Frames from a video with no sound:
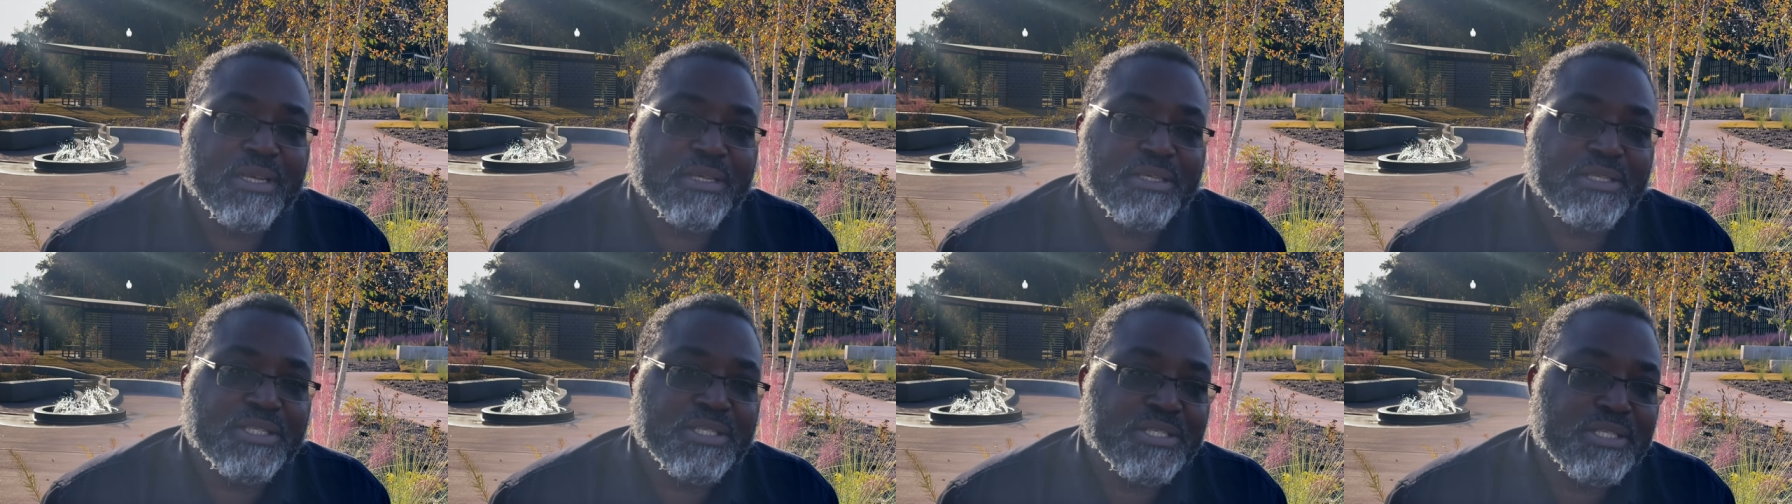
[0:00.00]

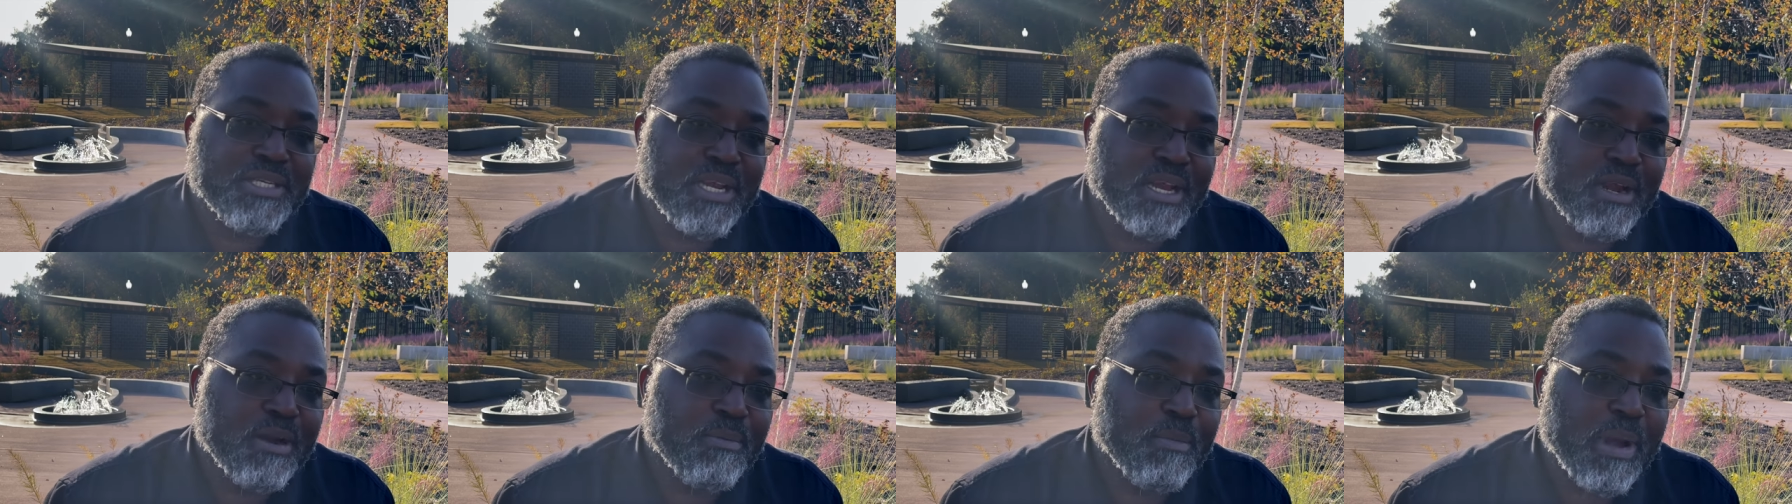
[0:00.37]

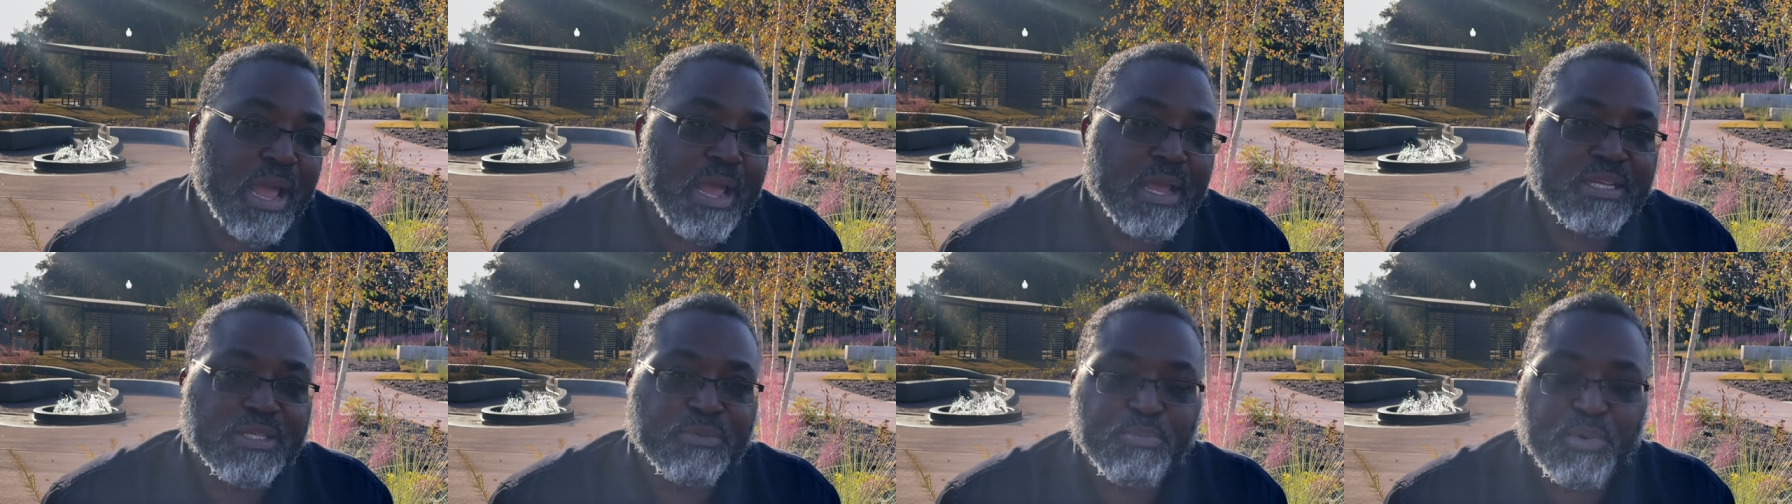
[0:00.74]
share
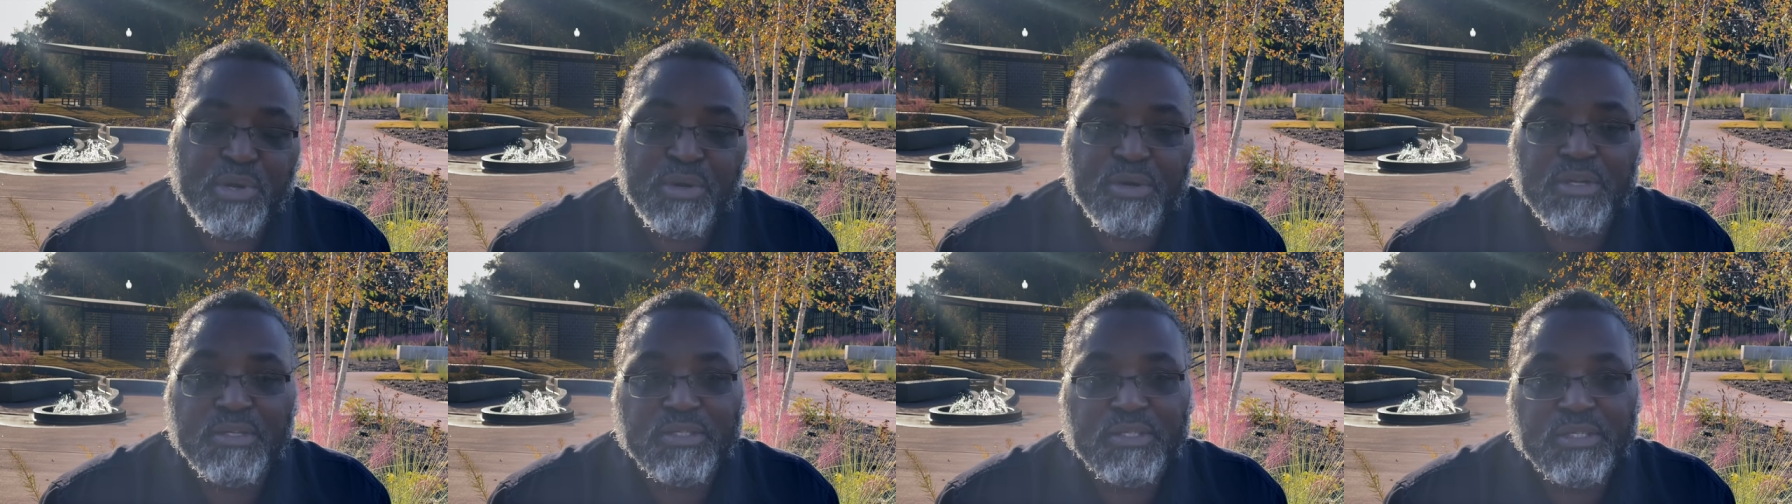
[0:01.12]
my
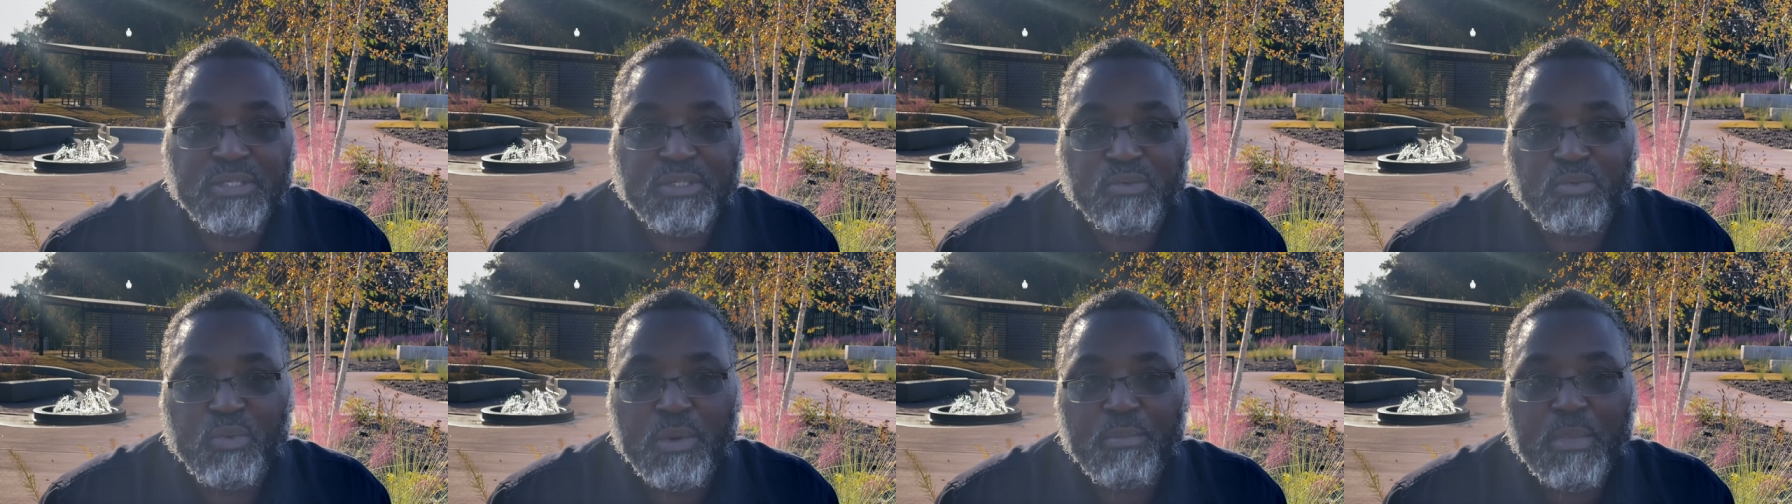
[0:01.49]

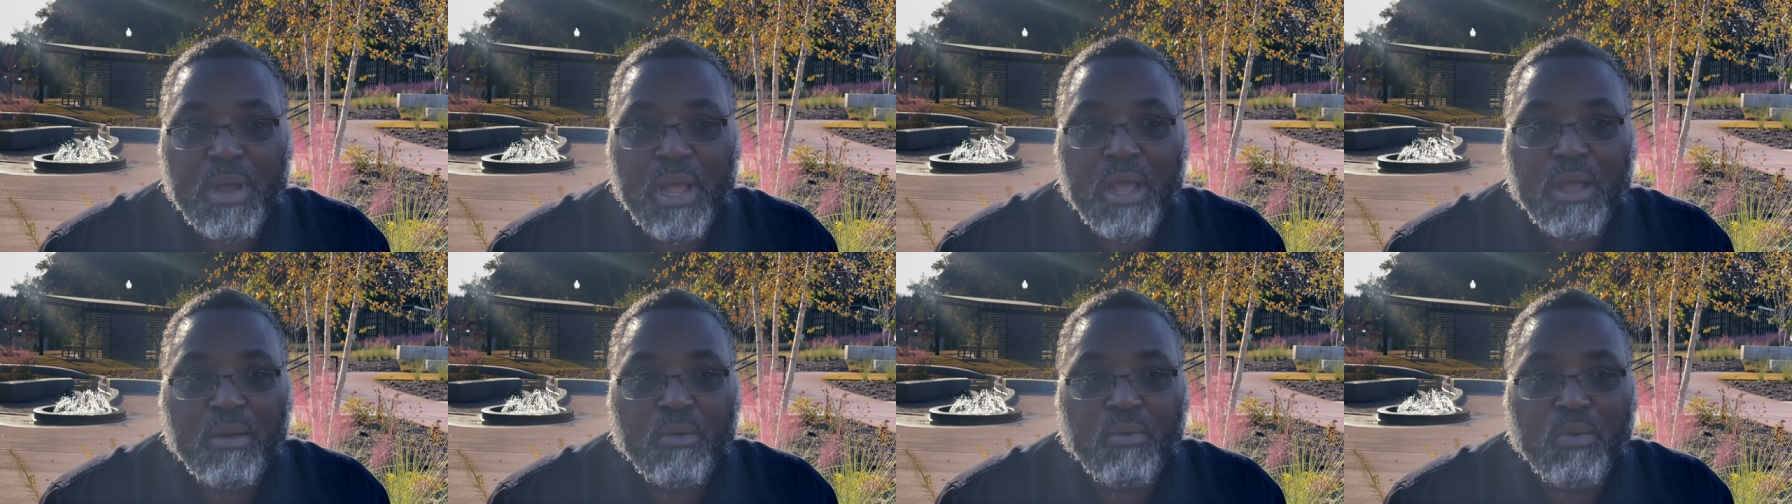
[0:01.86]
experiences with
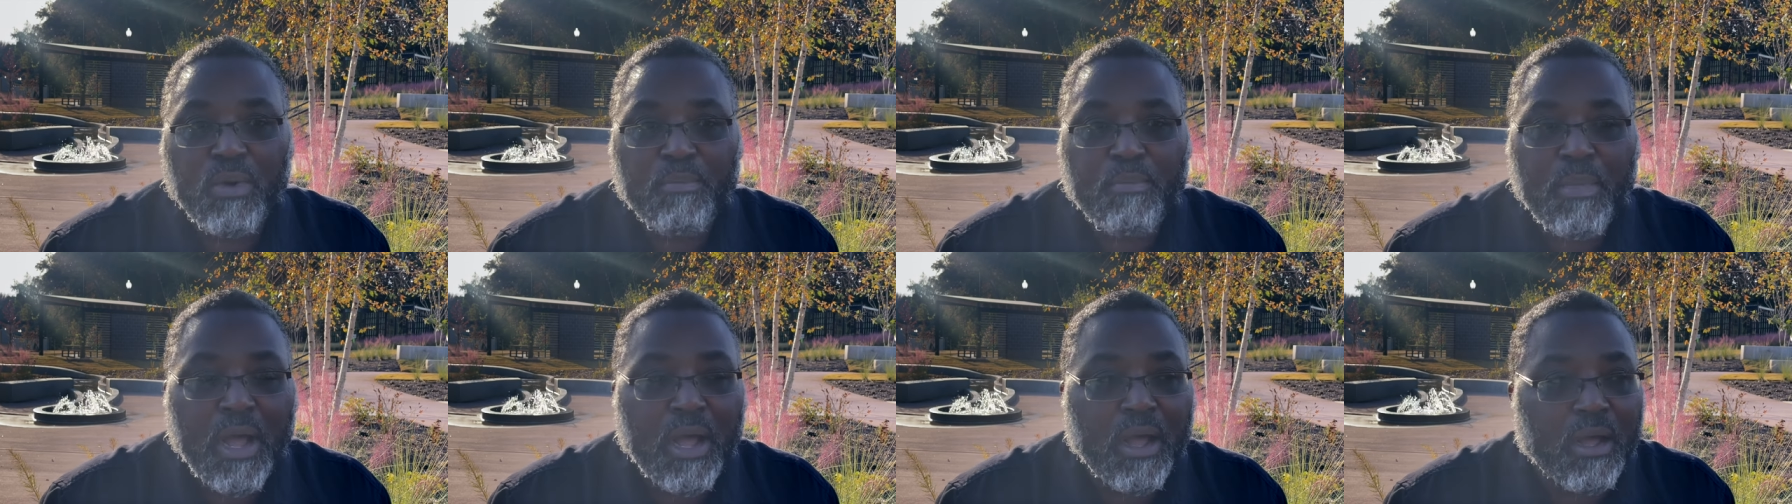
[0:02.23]
my, with
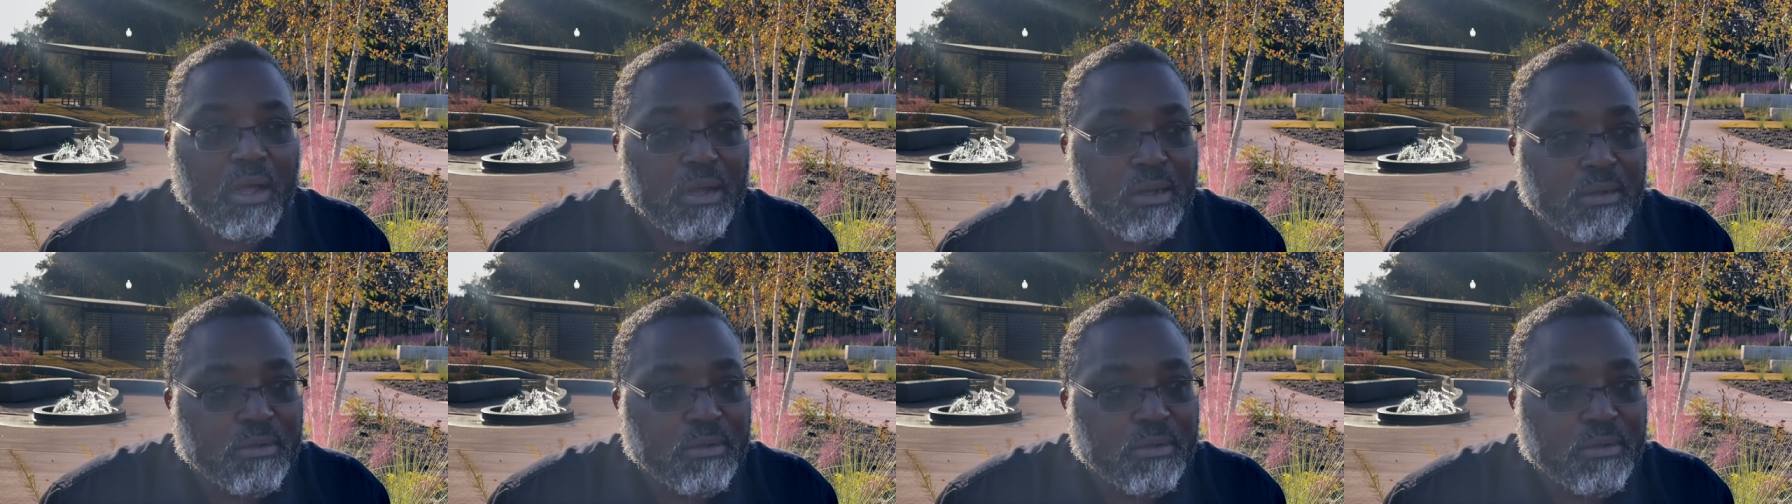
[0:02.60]
my,